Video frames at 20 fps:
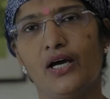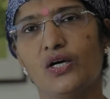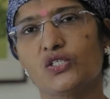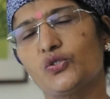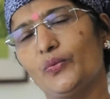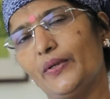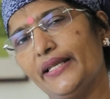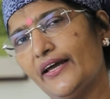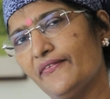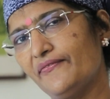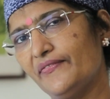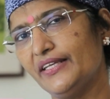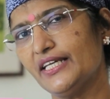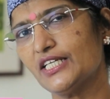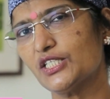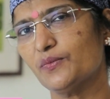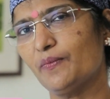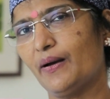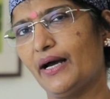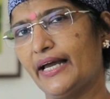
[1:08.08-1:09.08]
So when I
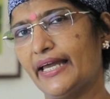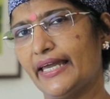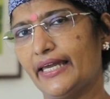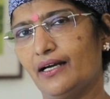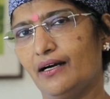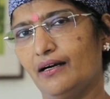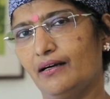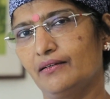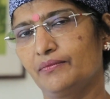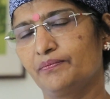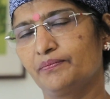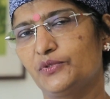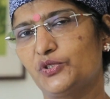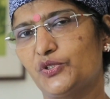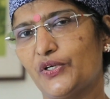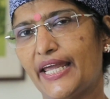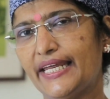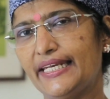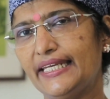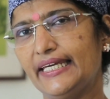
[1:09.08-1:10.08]
finished my
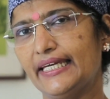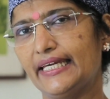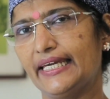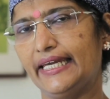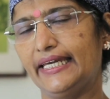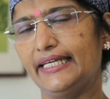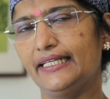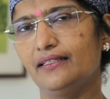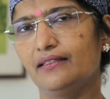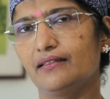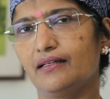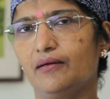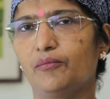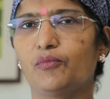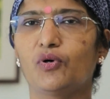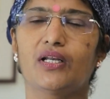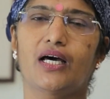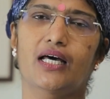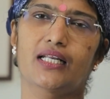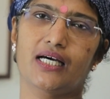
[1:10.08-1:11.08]
training in
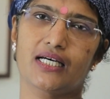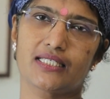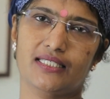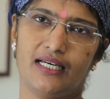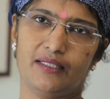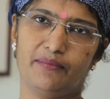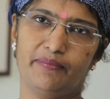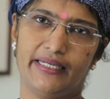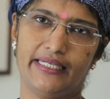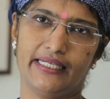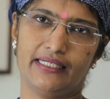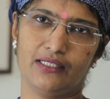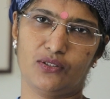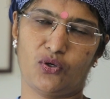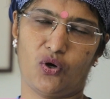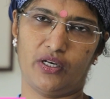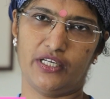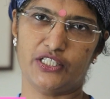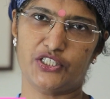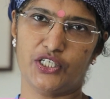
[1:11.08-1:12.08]
Maulana Azad Medical
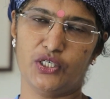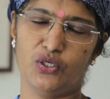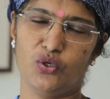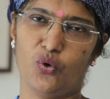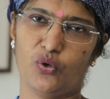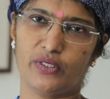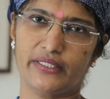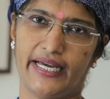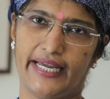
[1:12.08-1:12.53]
College and Lok